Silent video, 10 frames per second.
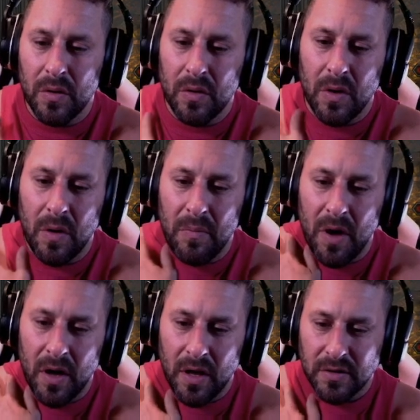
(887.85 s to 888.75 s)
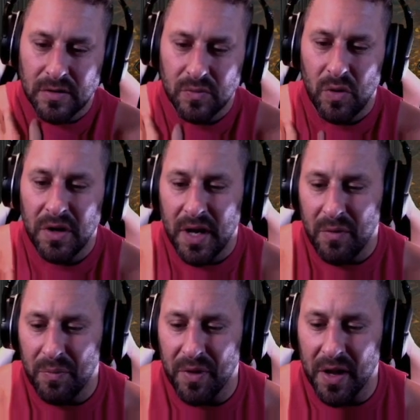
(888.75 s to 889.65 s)
Among Us. One day we'll
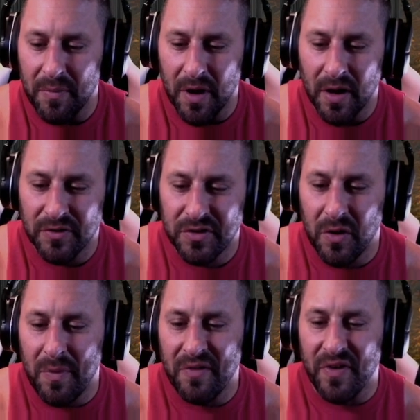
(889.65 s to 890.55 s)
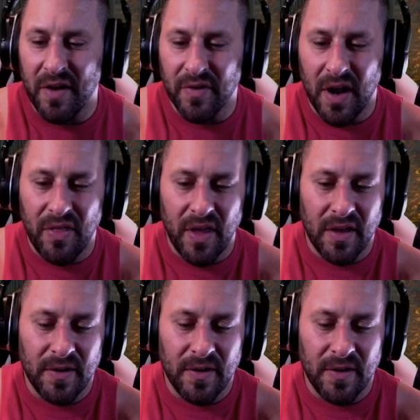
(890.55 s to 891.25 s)
play Among Us. Still my favorite.